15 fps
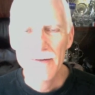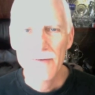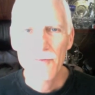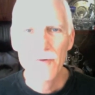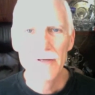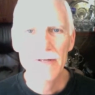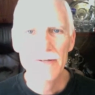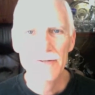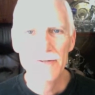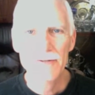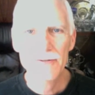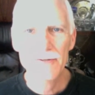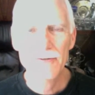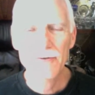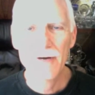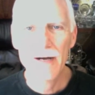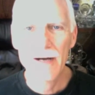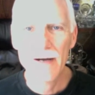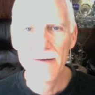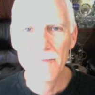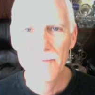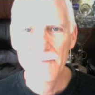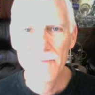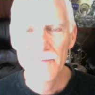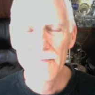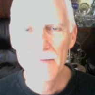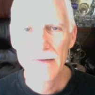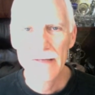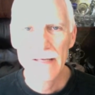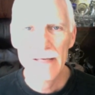Wanted to uh,
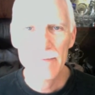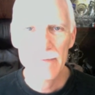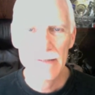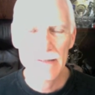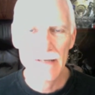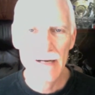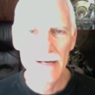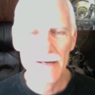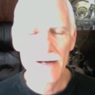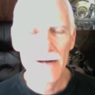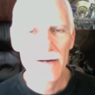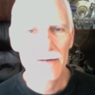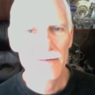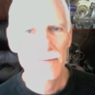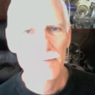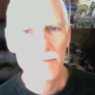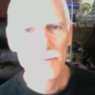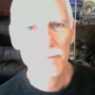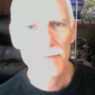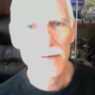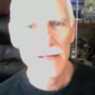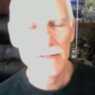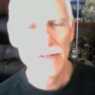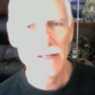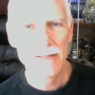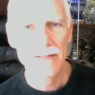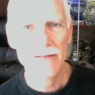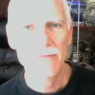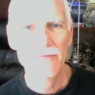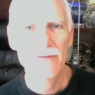keep our project
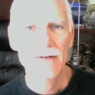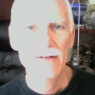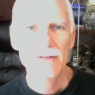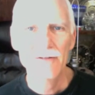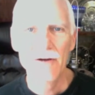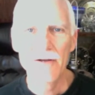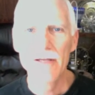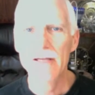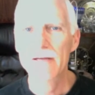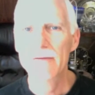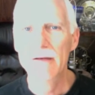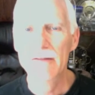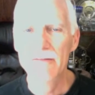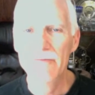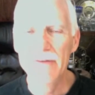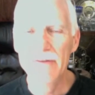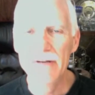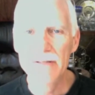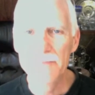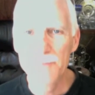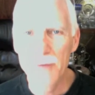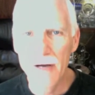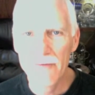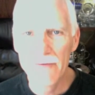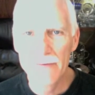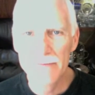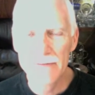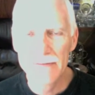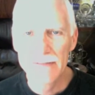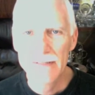of talking about the various
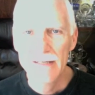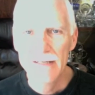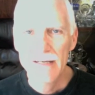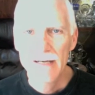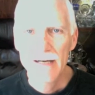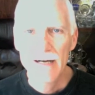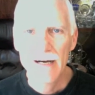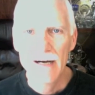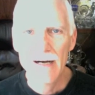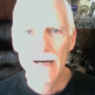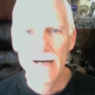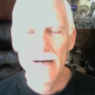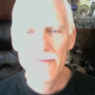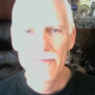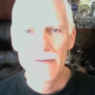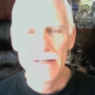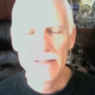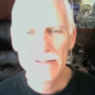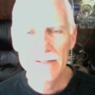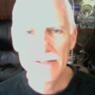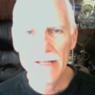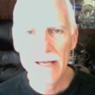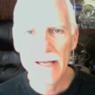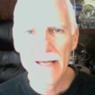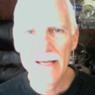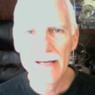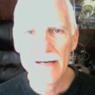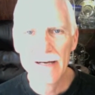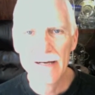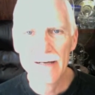proverbs uh, for each day
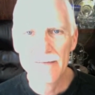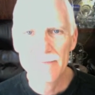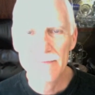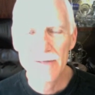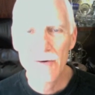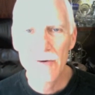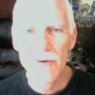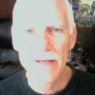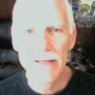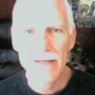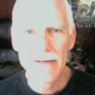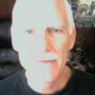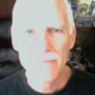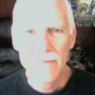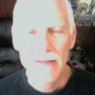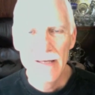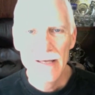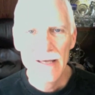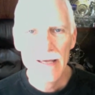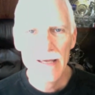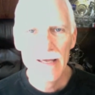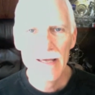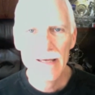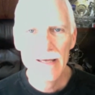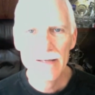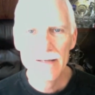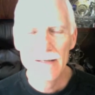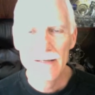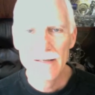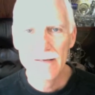uh, going here. And
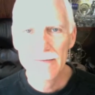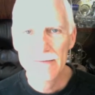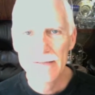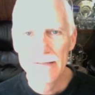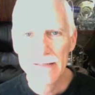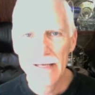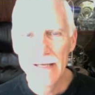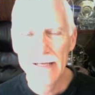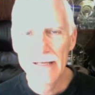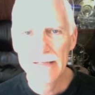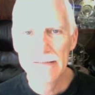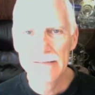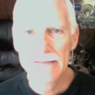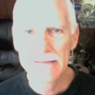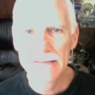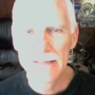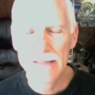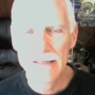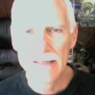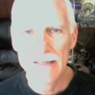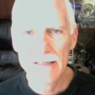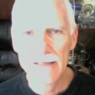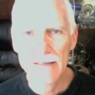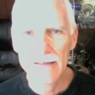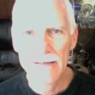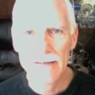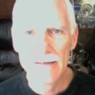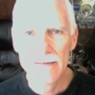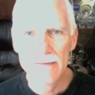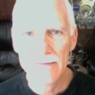uh, today is,
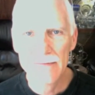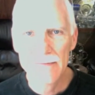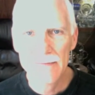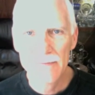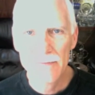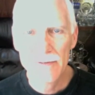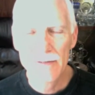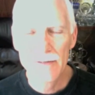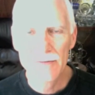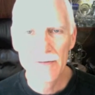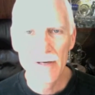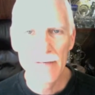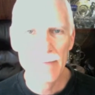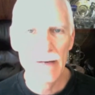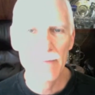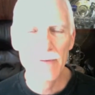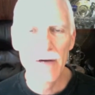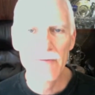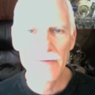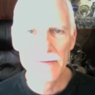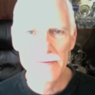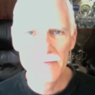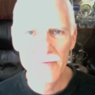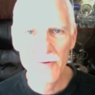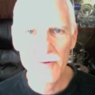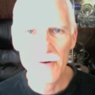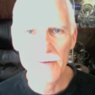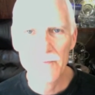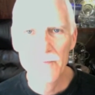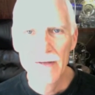uh, we're going to talk about Proverbs
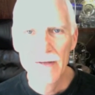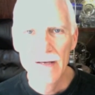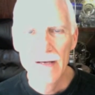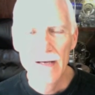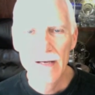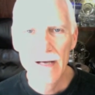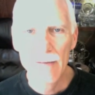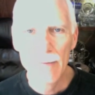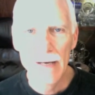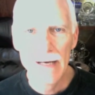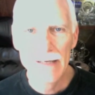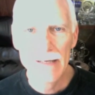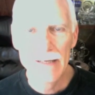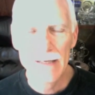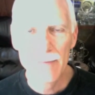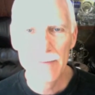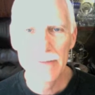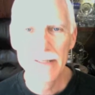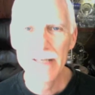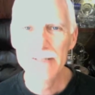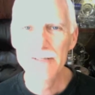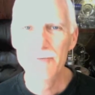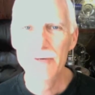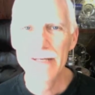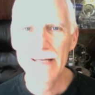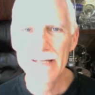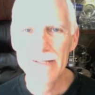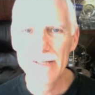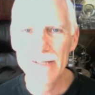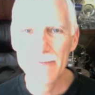4. Got behind a couple days, so we'll
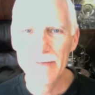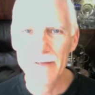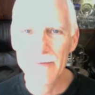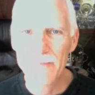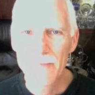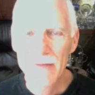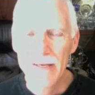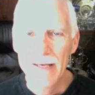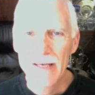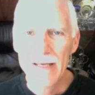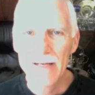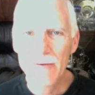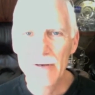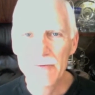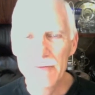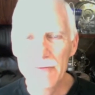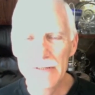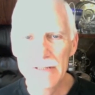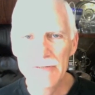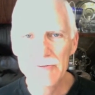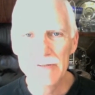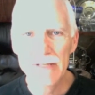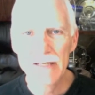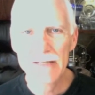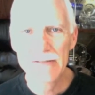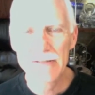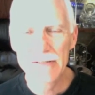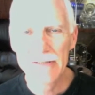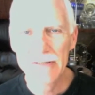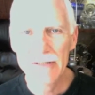catch up here. Anyway, what's interesting is they're
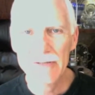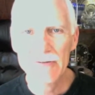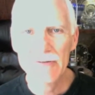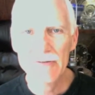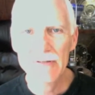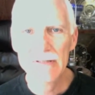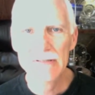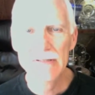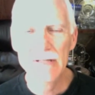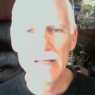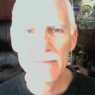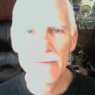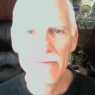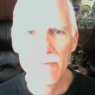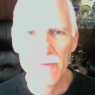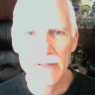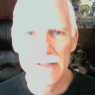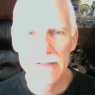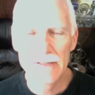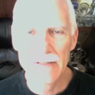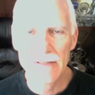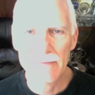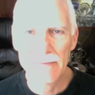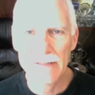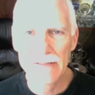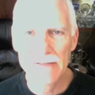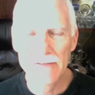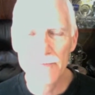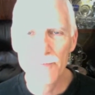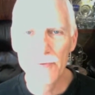continuing this theme of wisdom is
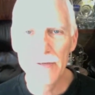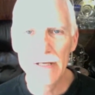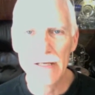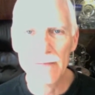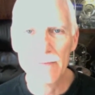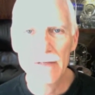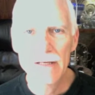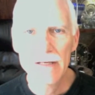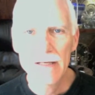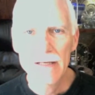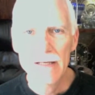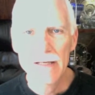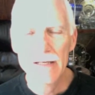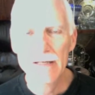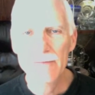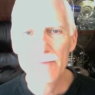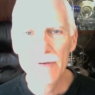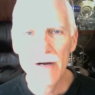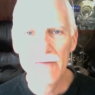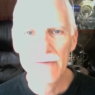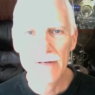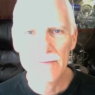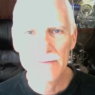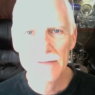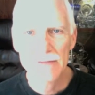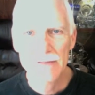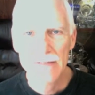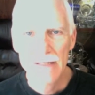supreme in Proverbs.